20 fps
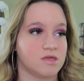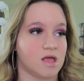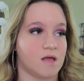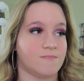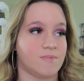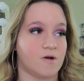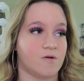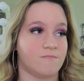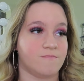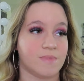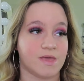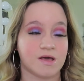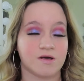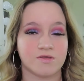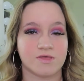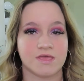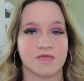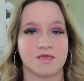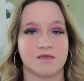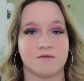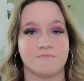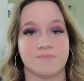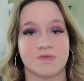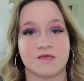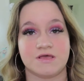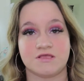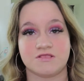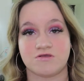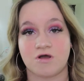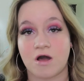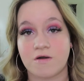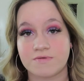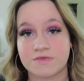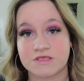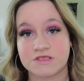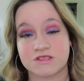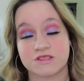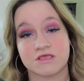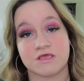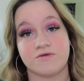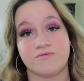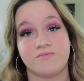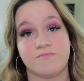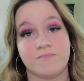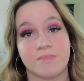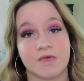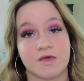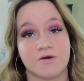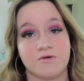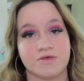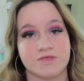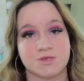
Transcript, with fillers: about mailing because obviously if mail